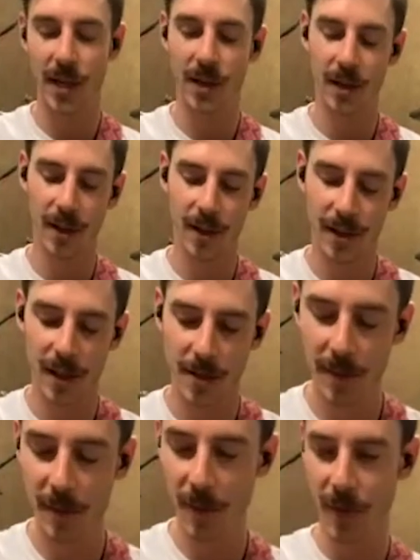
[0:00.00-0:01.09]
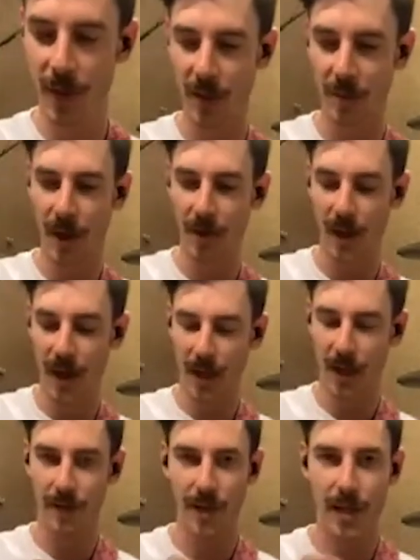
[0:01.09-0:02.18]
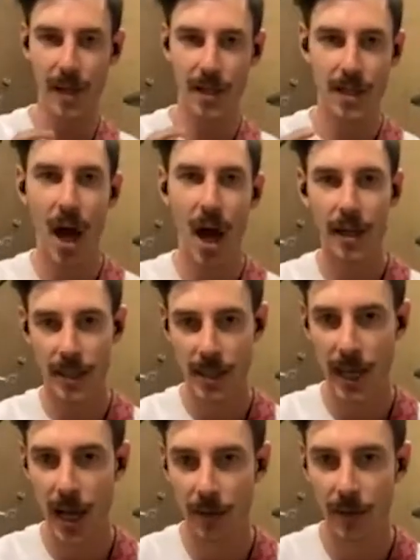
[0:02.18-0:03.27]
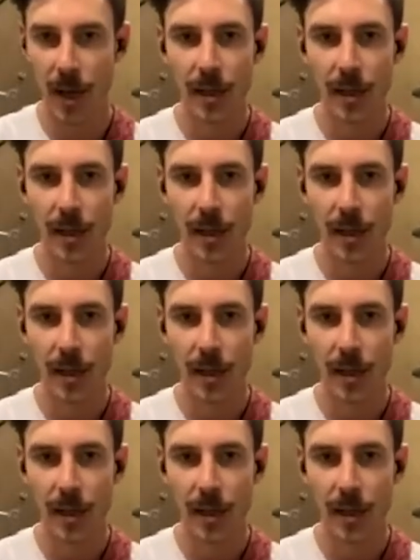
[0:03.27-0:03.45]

A lot of times people think about that kind of very exotic sound.